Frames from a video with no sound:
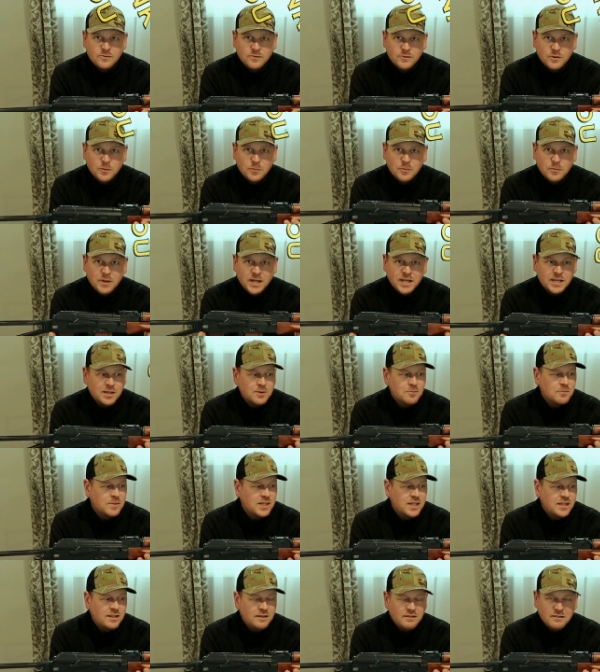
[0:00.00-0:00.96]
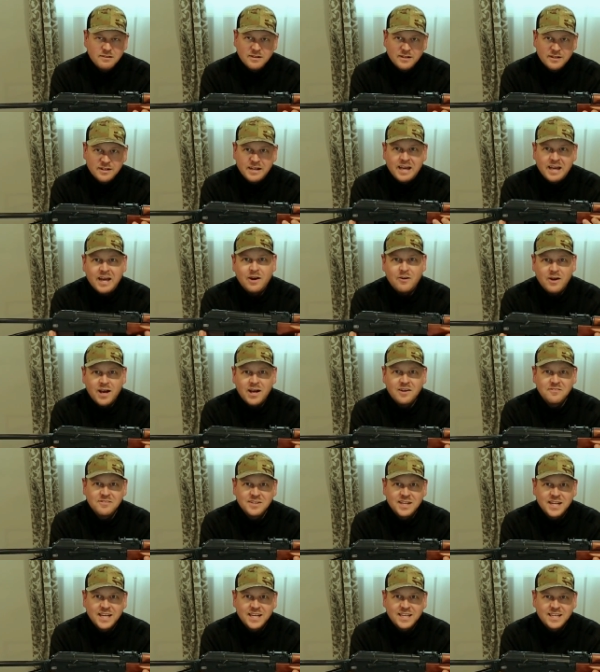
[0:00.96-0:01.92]
for making me now
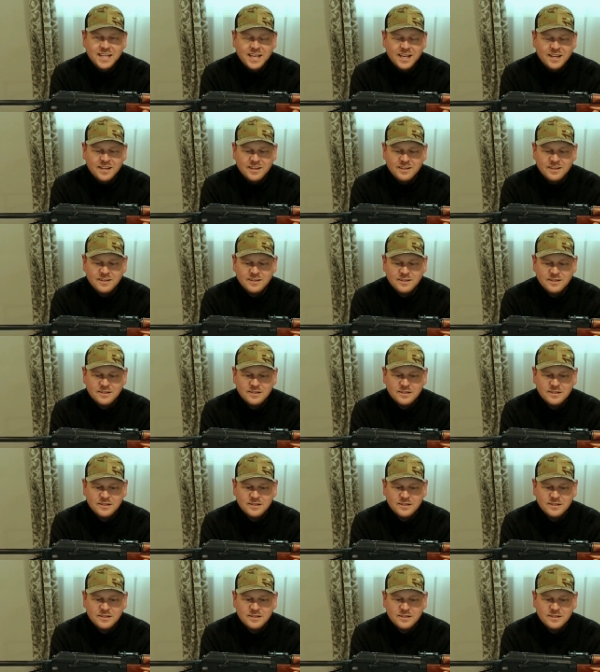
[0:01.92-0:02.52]
have an AK.